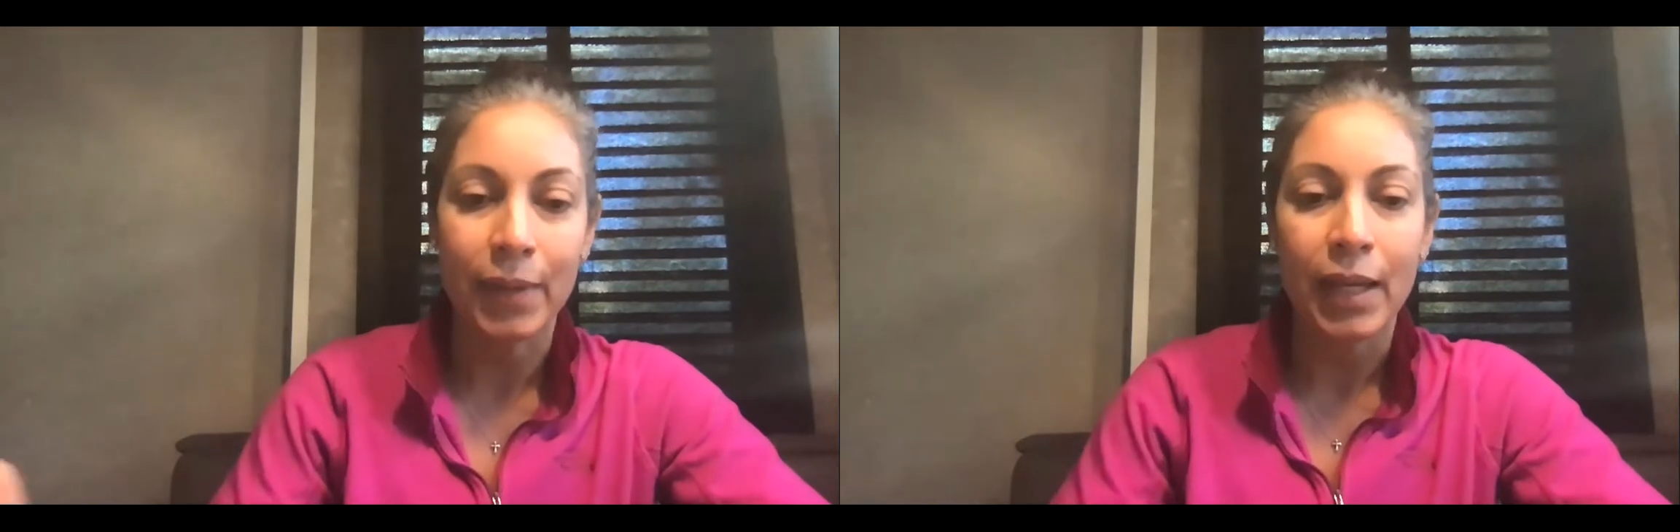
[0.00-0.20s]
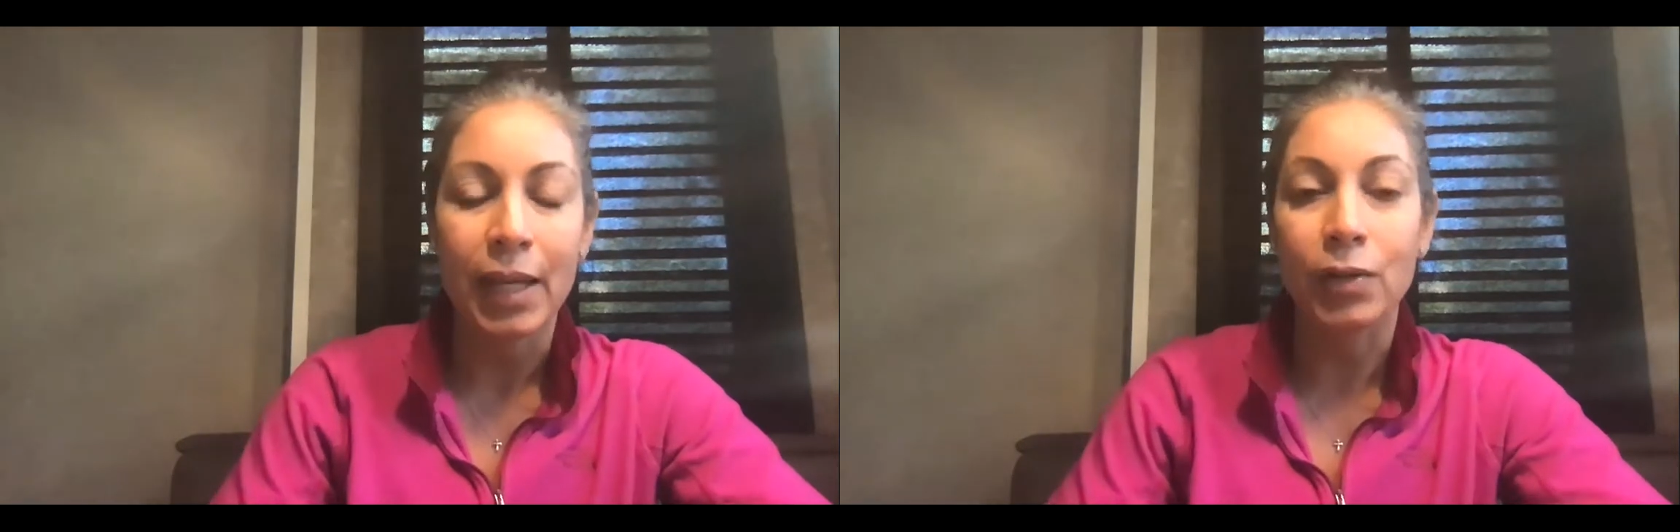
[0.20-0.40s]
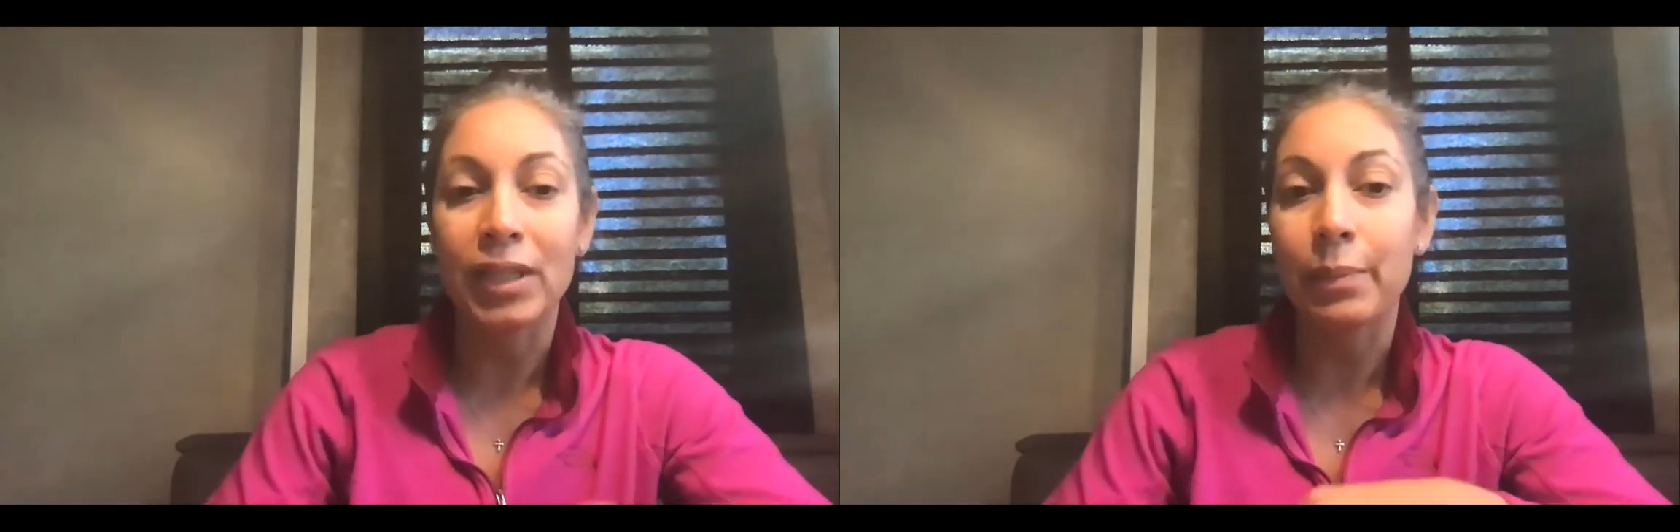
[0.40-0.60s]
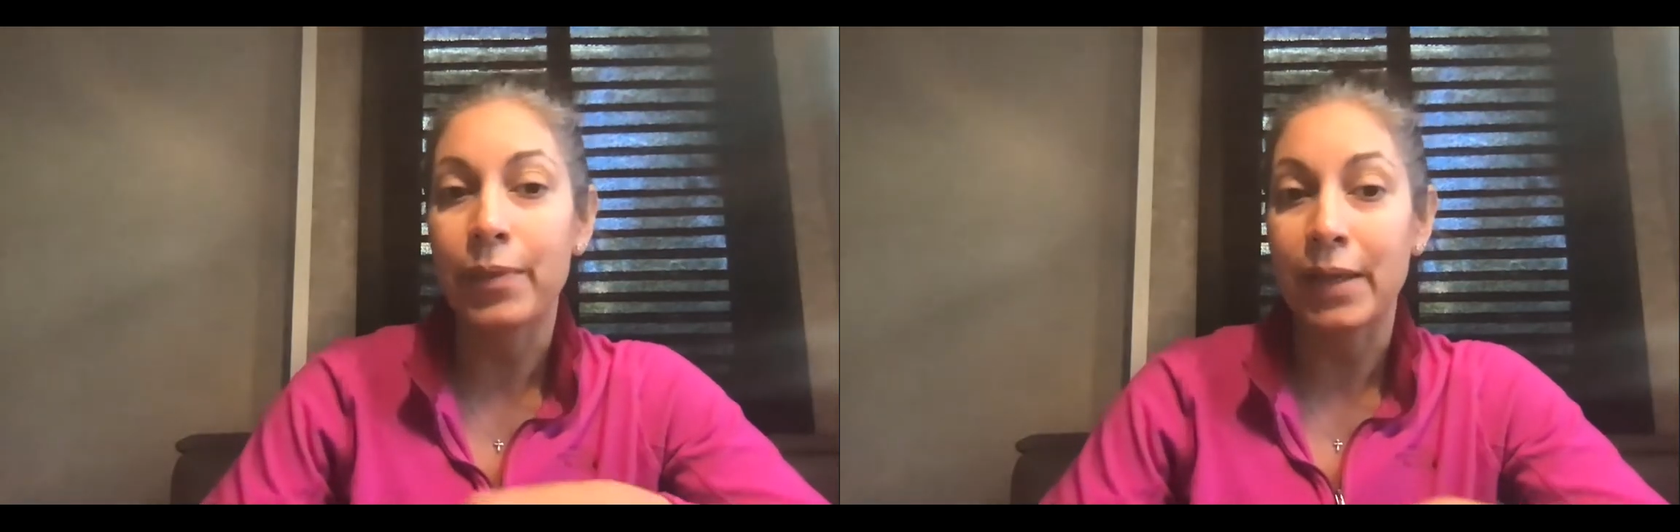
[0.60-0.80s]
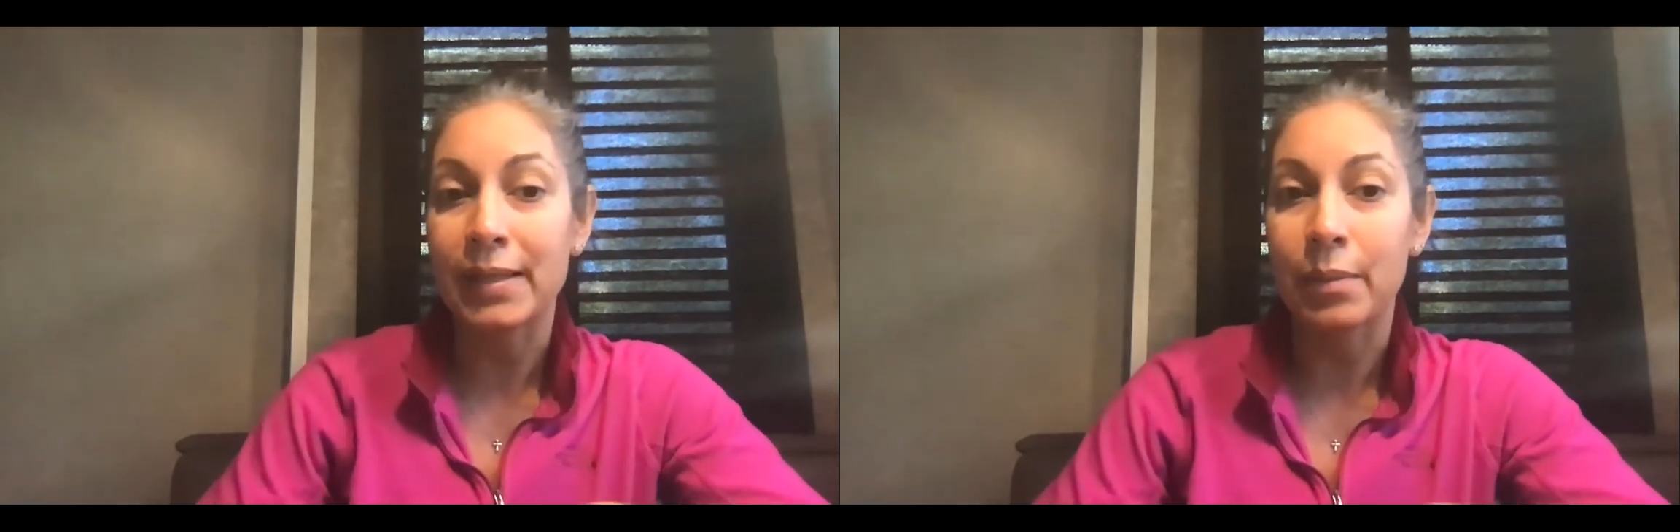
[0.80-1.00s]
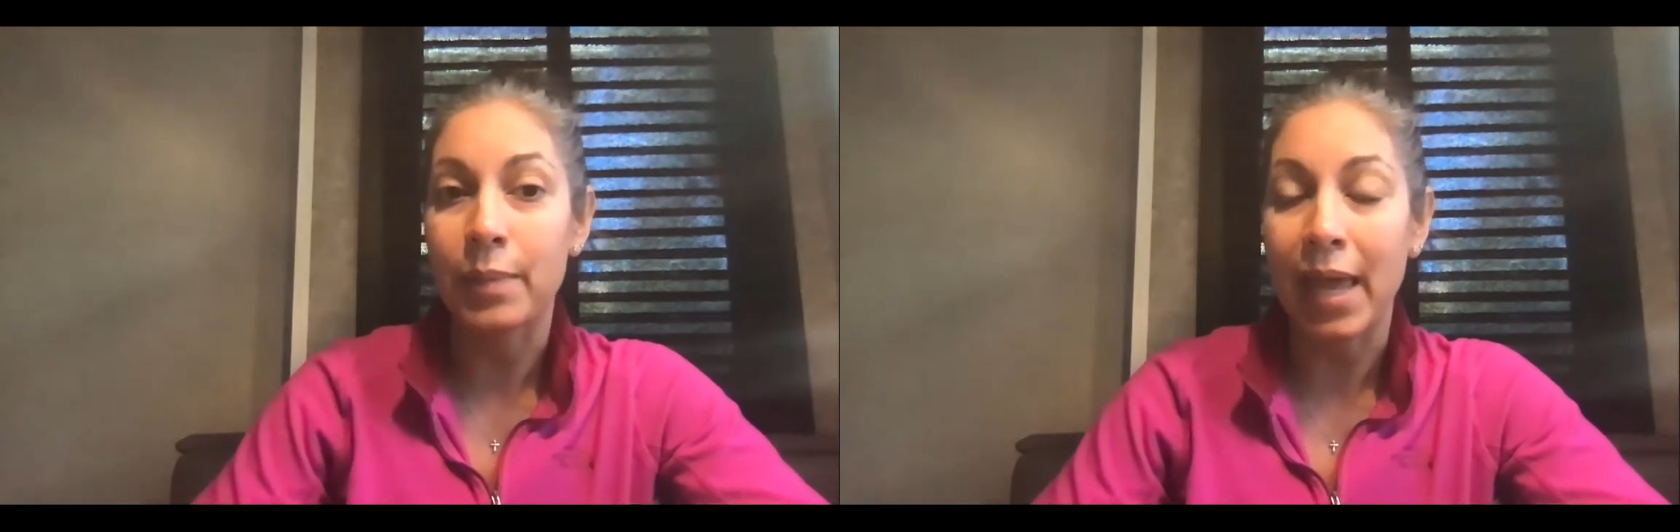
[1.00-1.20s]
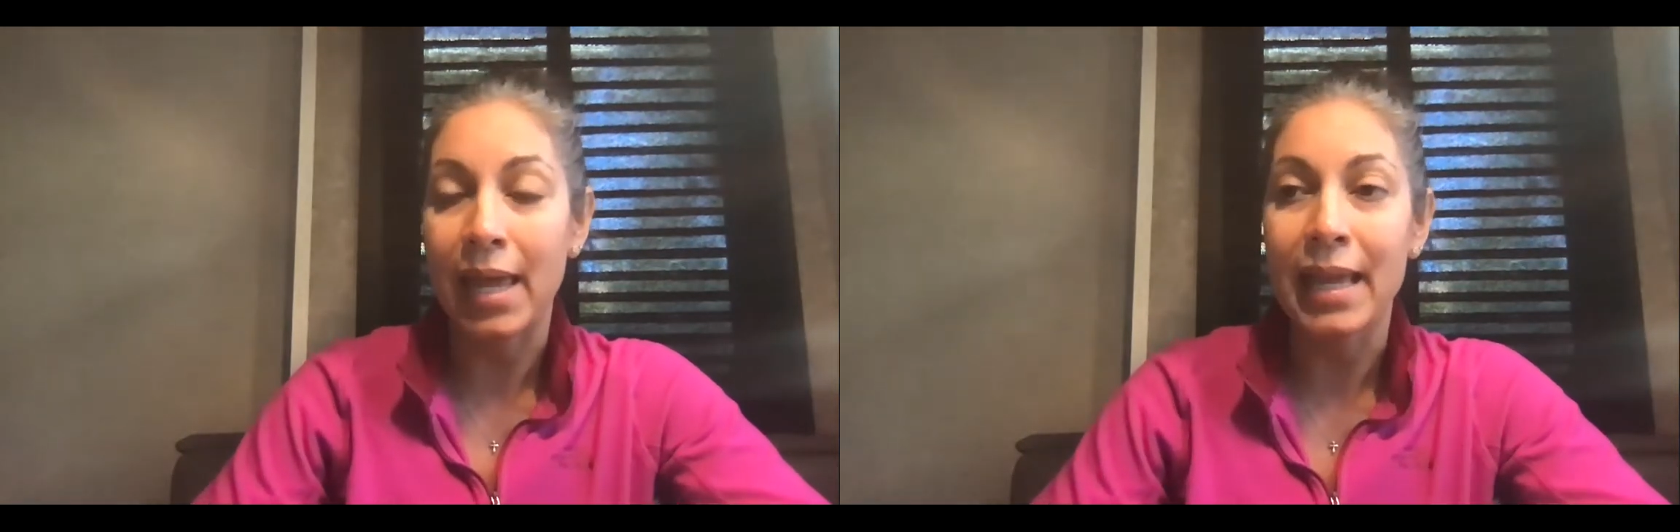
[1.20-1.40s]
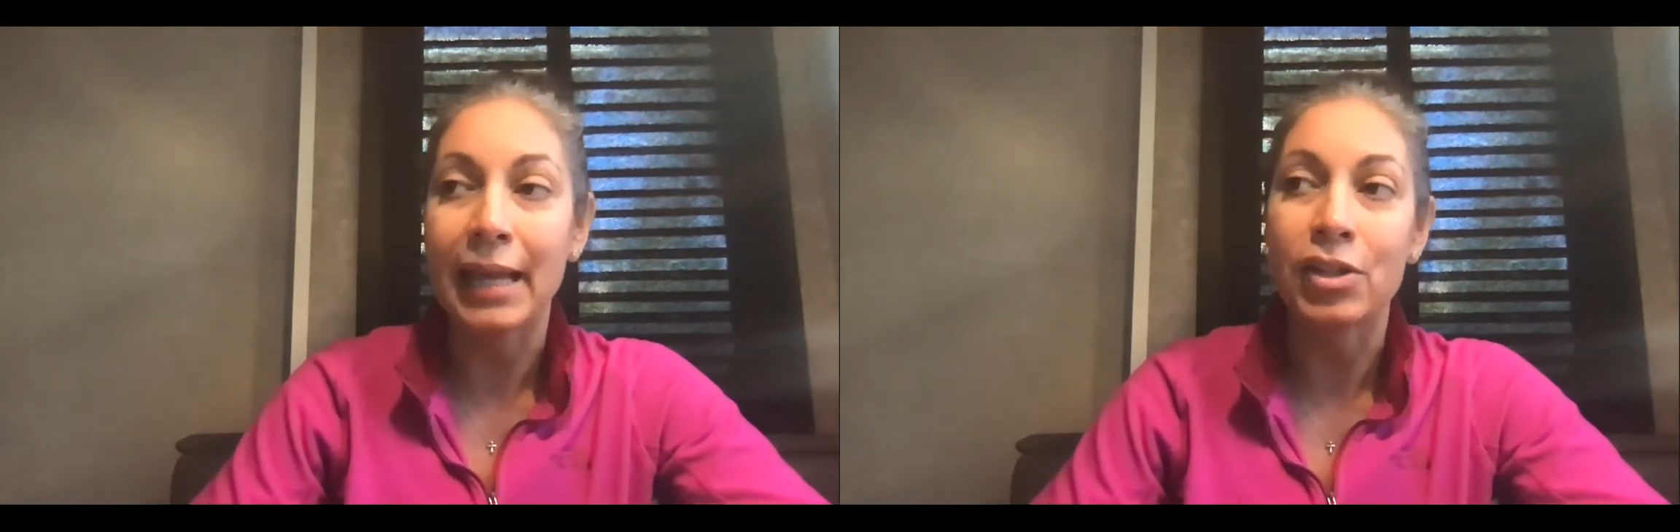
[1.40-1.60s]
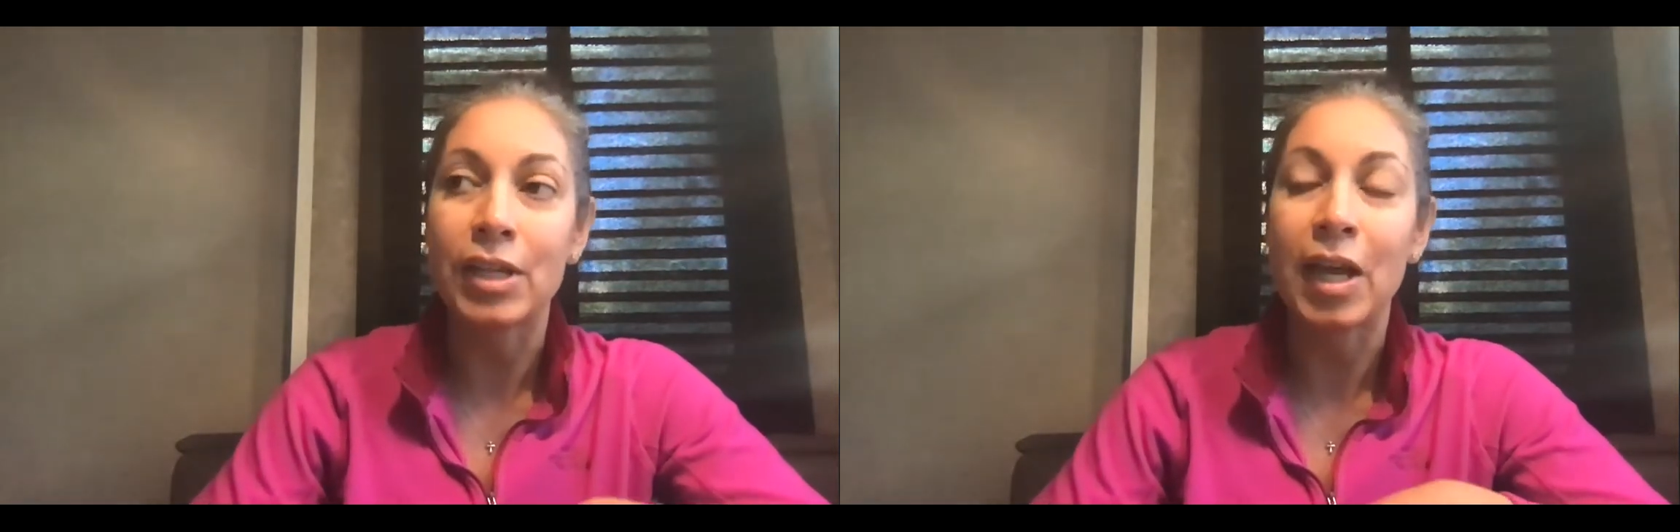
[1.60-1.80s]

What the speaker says: It'll keep things at bay and actually